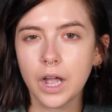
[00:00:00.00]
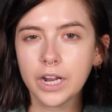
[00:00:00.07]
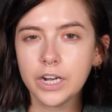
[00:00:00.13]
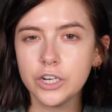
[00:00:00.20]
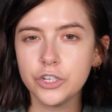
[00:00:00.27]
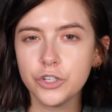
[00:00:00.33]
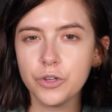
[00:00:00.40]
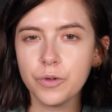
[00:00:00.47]
I'm
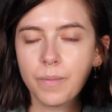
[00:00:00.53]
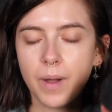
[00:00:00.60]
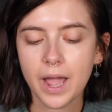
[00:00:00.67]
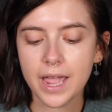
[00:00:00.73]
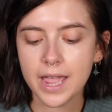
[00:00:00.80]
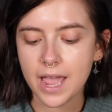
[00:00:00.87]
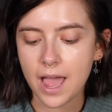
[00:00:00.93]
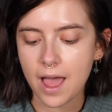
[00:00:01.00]
going to do
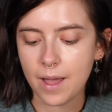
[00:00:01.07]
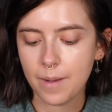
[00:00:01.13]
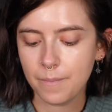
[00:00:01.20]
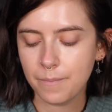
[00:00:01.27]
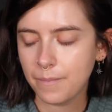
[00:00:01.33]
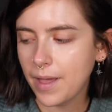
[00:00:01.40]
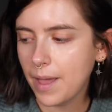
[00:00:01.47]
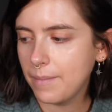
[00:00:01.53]
my um,
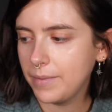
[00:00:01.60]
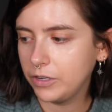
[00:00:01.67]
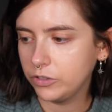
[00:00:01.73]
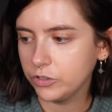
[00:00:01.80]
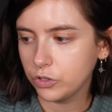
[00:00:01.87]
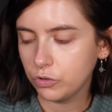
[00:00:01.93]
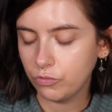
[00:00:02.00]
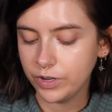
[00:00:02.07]

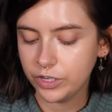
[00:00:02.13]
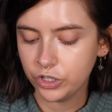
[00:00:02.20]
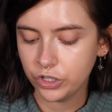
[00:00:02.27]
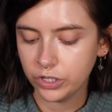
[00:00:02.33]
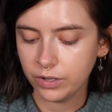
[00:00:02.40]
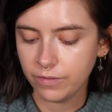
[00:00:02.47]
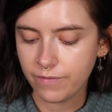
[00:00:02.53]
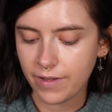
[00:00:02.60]
bareMinerals
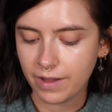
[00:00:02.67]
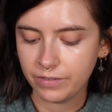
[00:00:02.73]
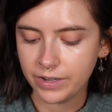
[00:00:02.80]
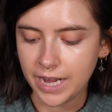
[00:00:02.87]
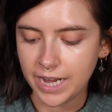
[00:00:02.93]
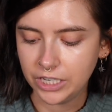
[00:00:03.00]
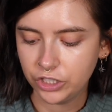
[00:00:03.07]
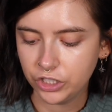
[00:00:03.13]
Original
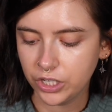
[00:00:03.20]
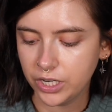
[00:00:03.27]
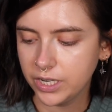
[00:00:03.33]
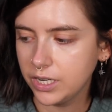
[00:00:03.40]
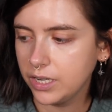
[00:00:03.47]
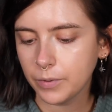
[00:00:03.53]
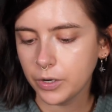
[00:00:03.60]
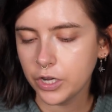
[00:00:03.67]

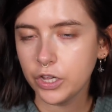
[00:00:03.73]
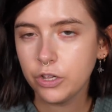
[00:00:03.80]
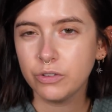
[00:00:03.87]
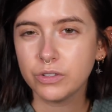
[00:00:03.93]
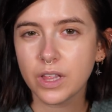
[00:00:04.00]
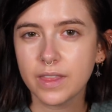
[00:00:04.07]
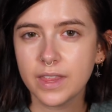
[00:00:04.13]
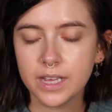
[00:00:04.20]
Foundation. I'm going to
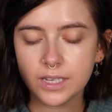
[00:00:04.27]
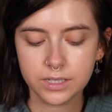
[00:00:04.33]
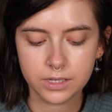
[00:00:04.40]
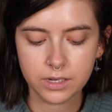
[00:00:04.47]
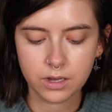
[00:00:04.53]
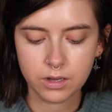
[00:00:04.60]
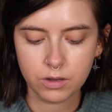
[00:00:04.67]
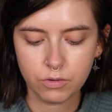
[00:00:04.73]
use
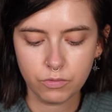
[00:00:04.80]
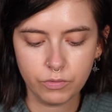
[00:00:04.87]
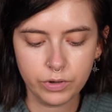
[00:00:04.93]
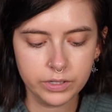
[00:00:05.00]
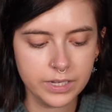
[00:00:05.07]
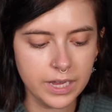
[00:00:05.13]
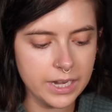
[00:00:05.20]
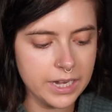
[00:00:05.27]
this
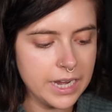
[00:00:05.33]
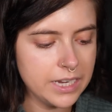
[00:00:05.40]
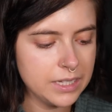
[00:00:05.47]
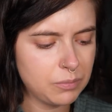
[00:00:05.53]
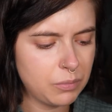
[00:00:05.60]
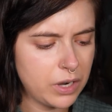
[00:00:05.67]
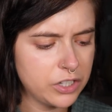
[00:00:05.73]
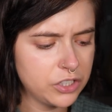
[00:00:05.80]
Real
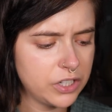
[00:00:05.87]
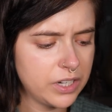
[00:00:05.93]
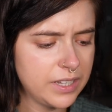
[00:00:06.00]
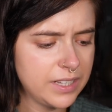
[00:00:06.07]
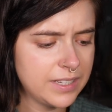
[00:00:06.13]
Techniques brush.